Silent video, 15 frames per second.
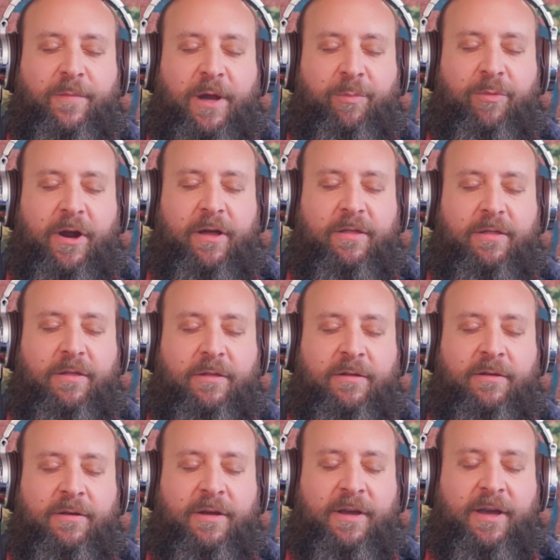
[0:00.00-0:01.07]
my breath
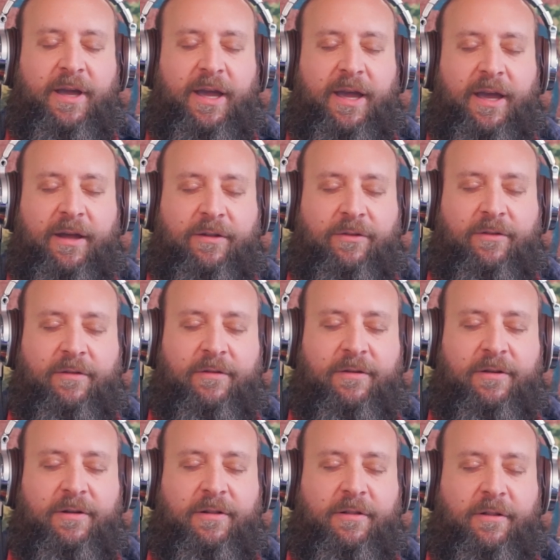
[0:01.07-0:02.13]
and
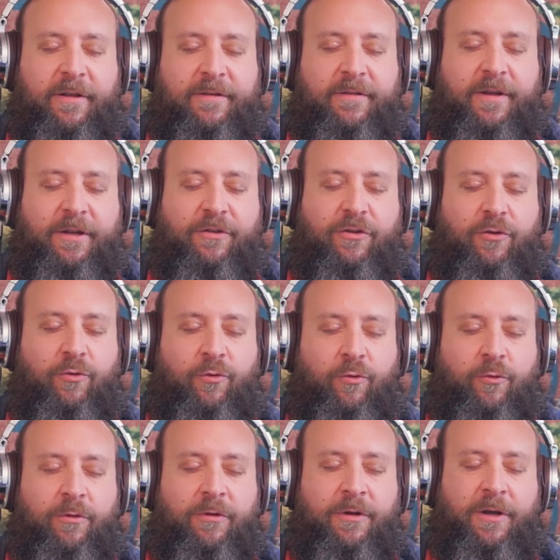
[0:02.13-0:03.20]
listening
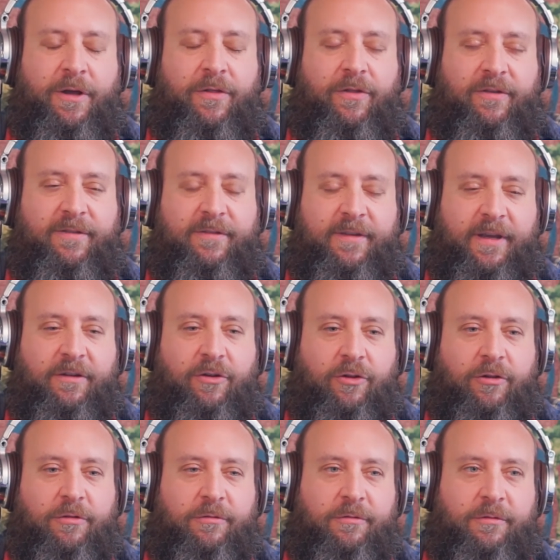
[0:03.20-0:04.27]
to the
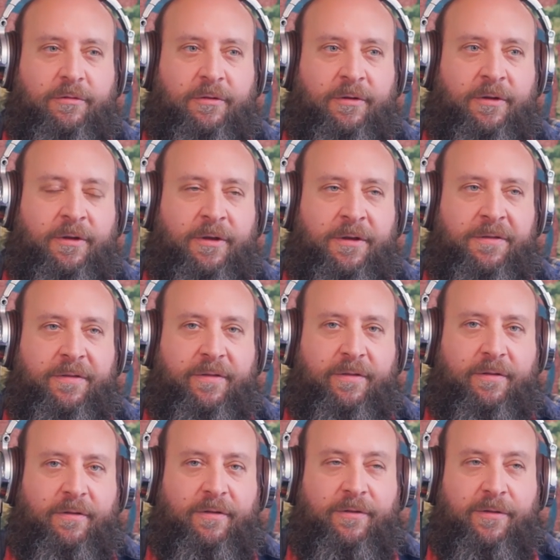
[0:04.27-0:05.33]
signal,
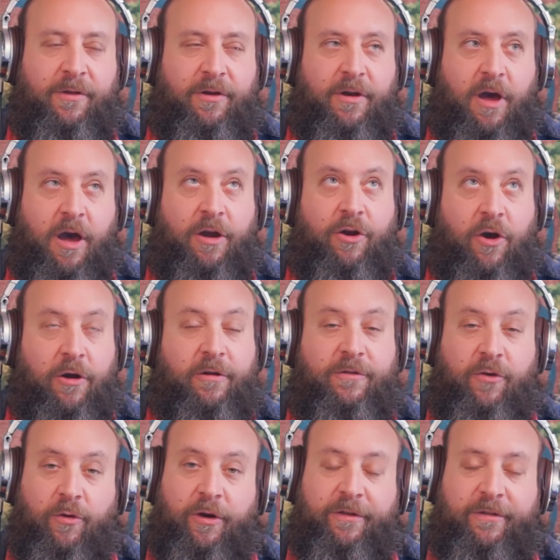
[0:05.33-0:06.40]
the
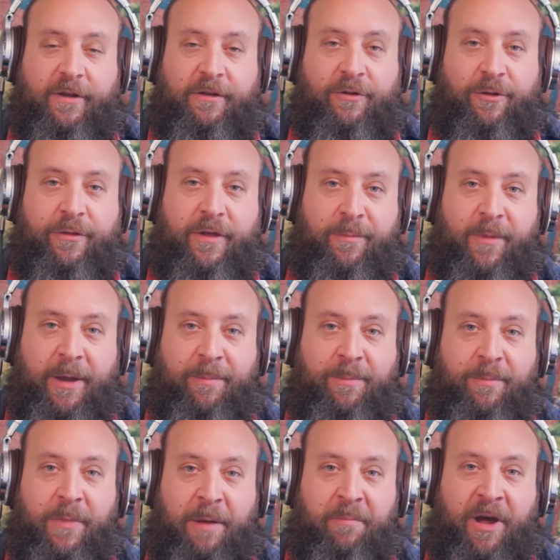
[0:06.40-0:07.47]
non-auditory signal that
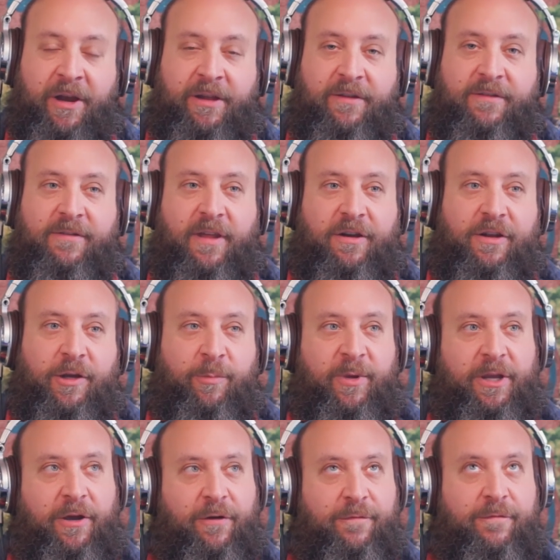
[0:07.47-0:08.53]
my body is sending
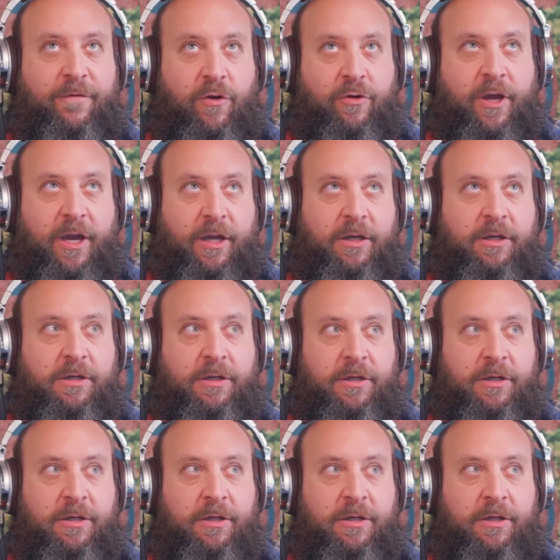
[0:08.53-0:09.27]
me of, okay,